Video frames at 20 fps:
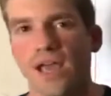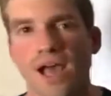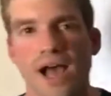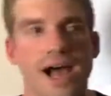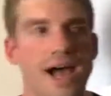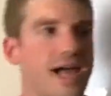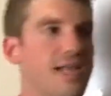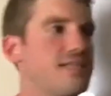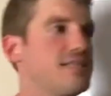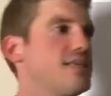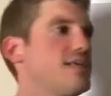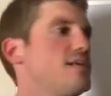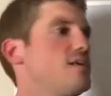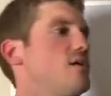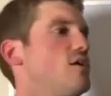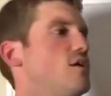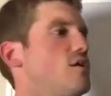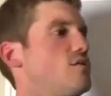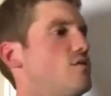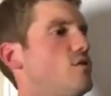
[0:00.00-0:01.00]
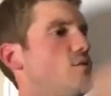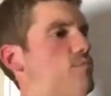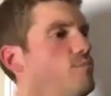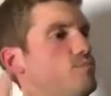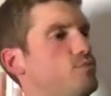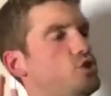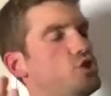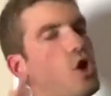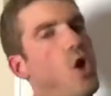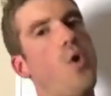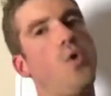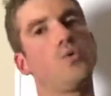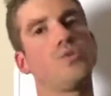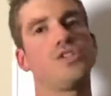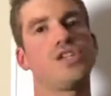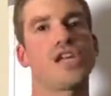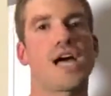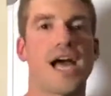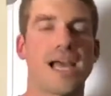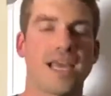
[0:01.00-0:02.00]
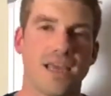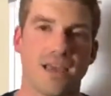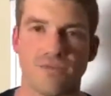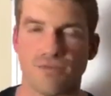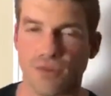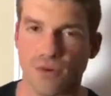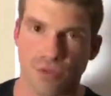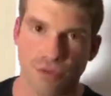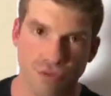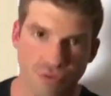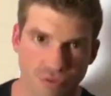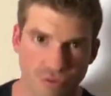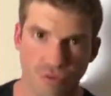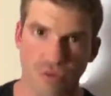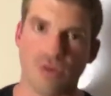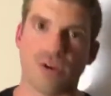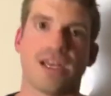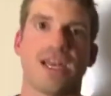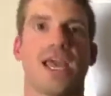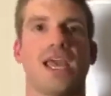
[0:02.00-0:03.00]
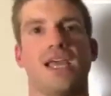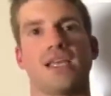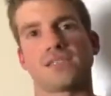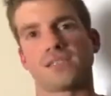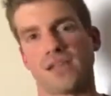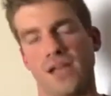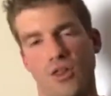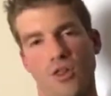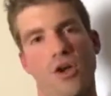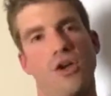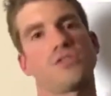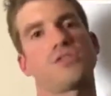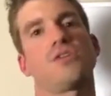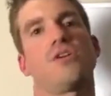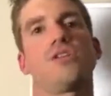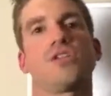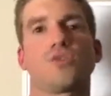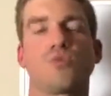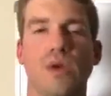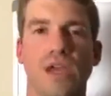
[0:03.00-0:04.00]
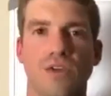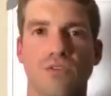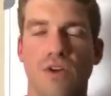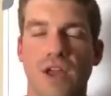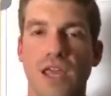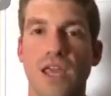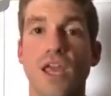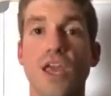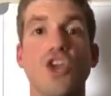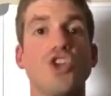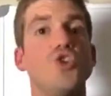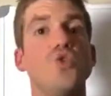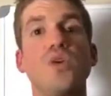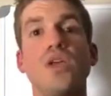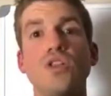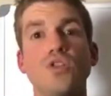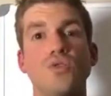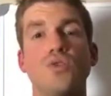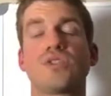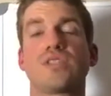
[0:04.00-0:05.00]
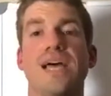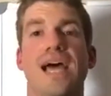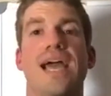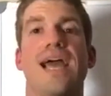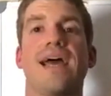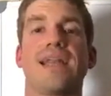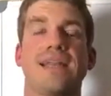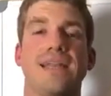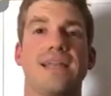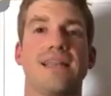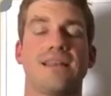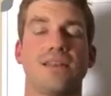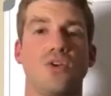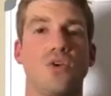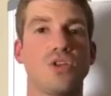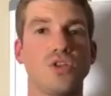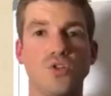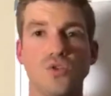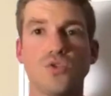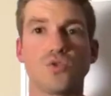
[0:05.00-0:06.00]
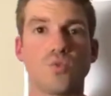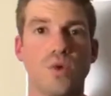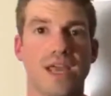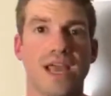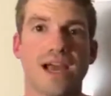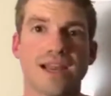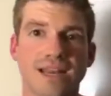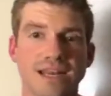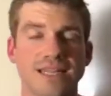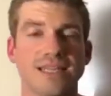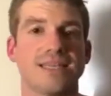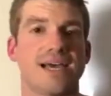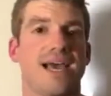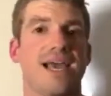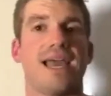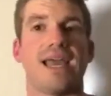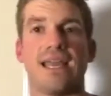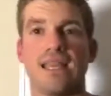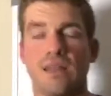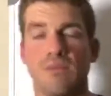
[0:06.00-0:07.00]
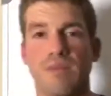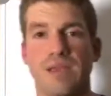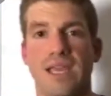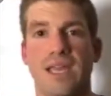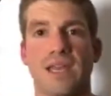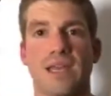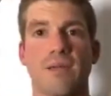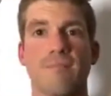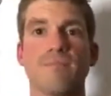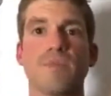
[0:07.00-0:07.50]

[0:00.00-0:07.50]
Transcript: I did the Zone diet for 30 days and I lost all this weight, right? You can lose diet on any, you can lose weight on any diet in the beginning.